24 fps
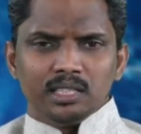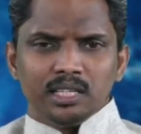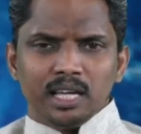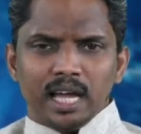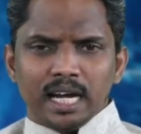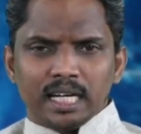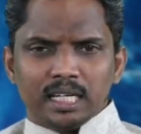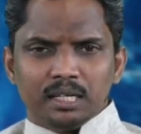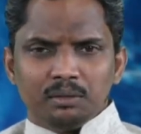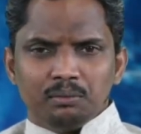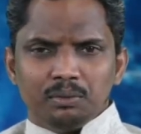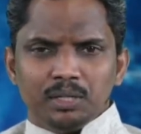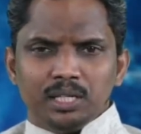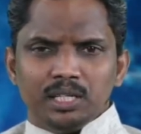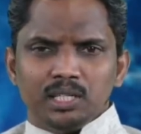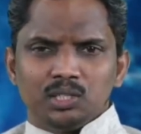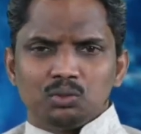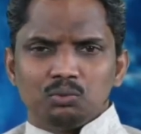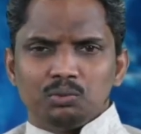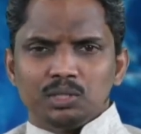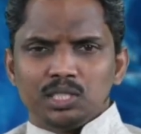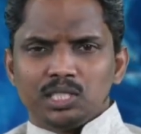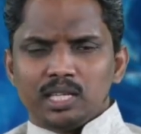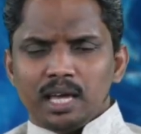the
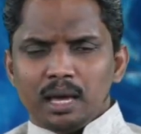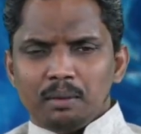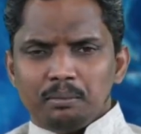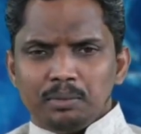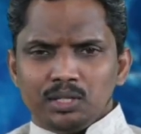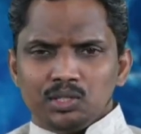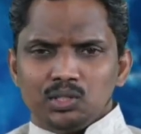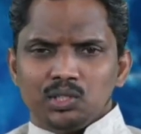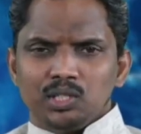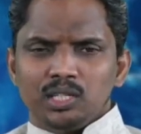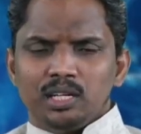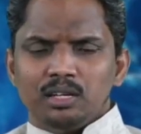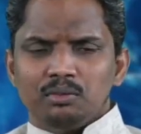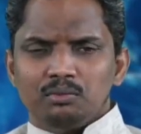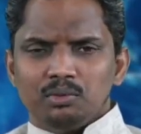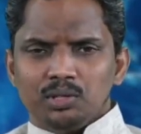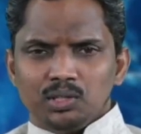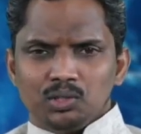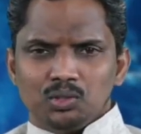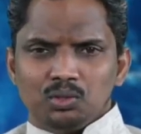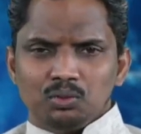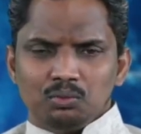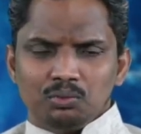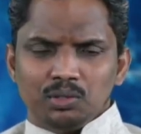activities which happens in a
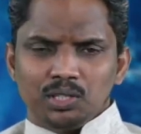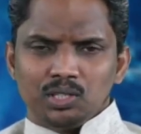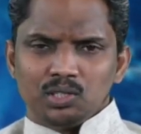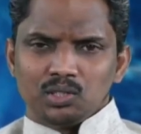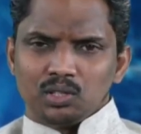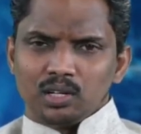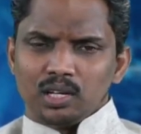face-to-face